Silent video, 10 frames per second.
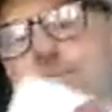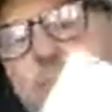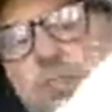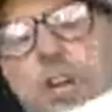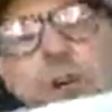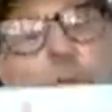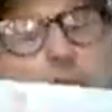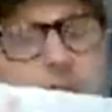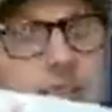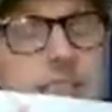So
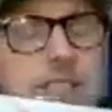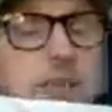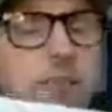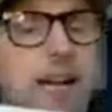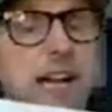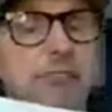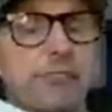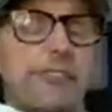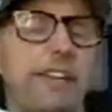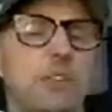this is a powerful
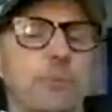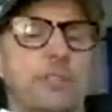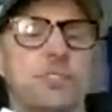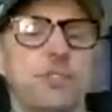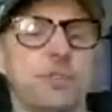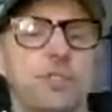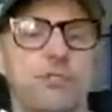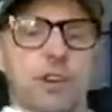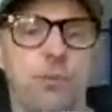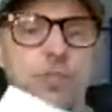thing when you use it
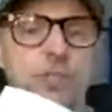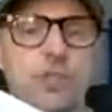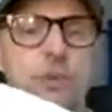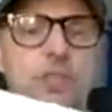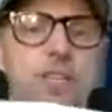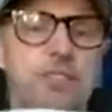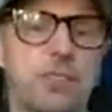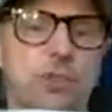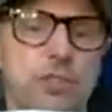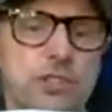right. When you use it as the
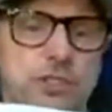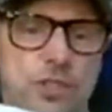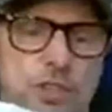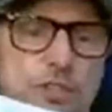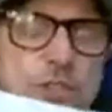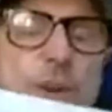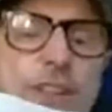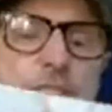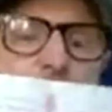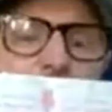Christian and you
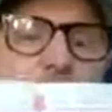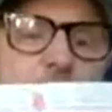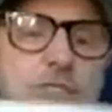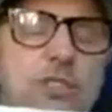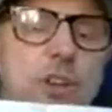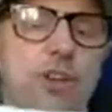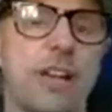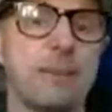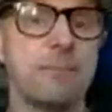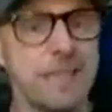understand that the
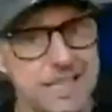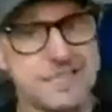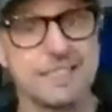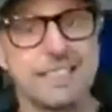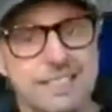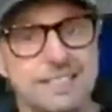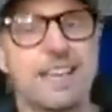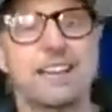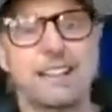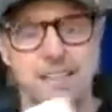surname is an
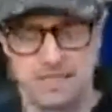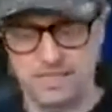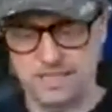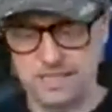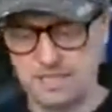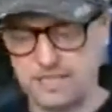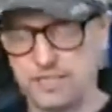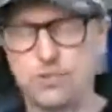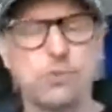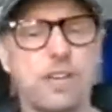estate,
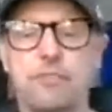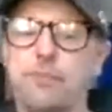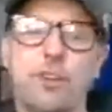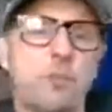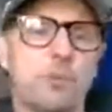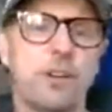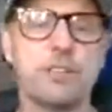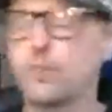and all government operates